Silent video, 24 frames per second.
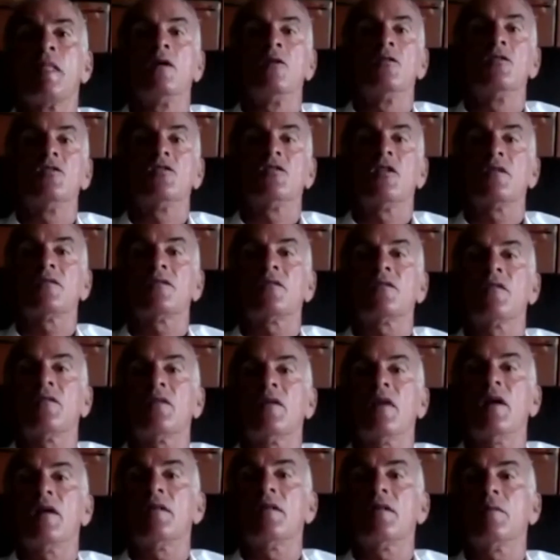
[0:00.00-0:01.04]

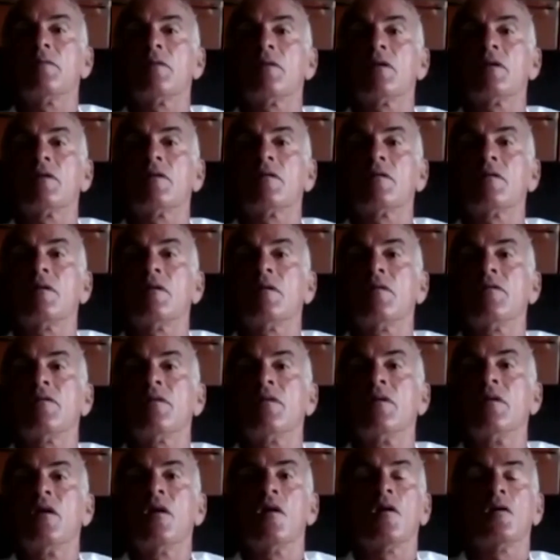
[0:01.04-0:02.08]
justify the murder of
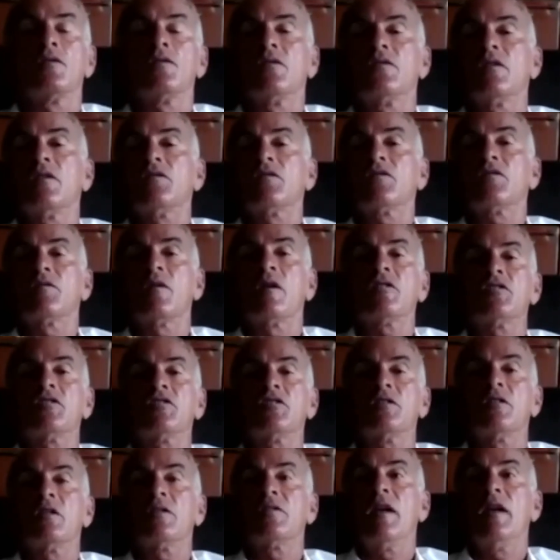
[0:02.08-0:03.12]
or the
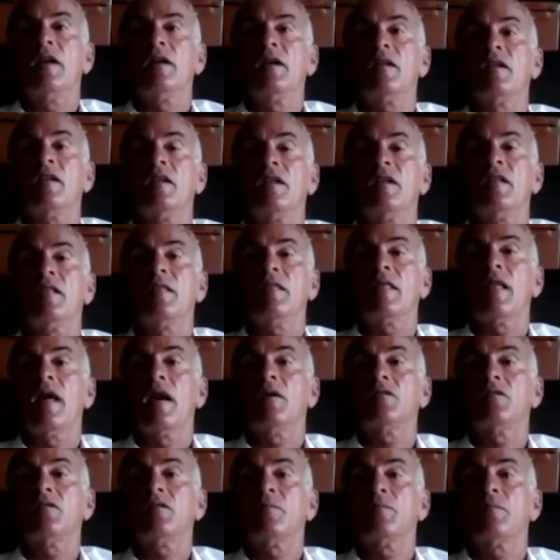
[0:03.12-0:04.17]
destruction of
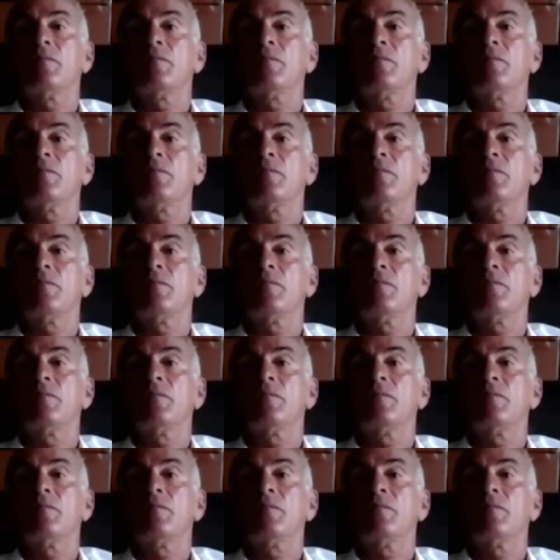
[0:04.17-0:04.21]
18,000